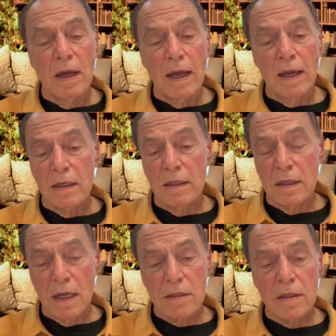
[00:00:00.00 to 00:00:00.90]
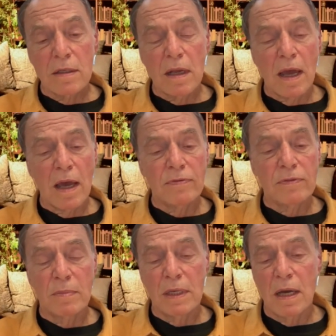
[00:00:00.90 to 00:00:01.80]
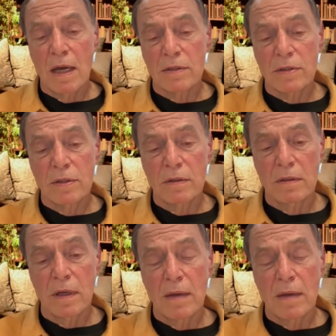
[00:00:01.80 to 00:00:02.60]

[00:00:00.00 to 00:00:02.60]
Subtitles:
And it doesn't have to be hostile.